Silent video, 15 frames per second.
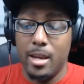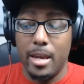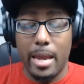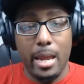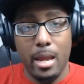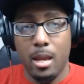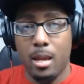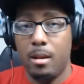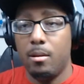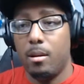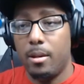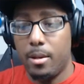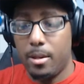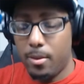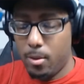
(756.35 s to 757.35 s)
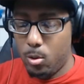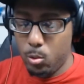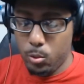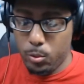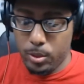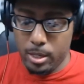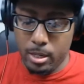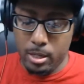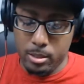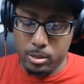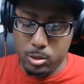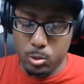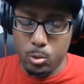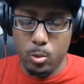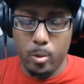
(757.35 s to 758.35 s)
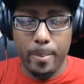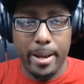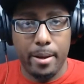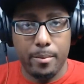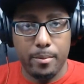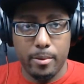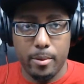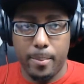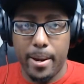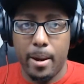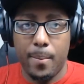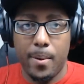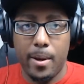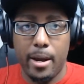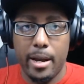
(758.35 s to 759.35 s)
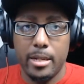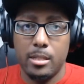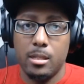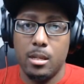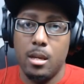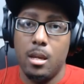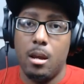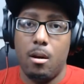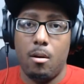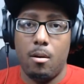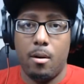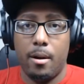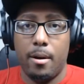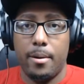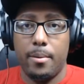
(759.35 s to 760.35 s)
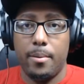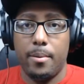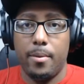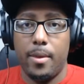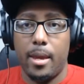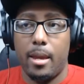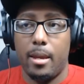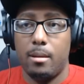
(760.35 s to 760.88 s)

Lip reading: And another cool thing too about the PowerPods are that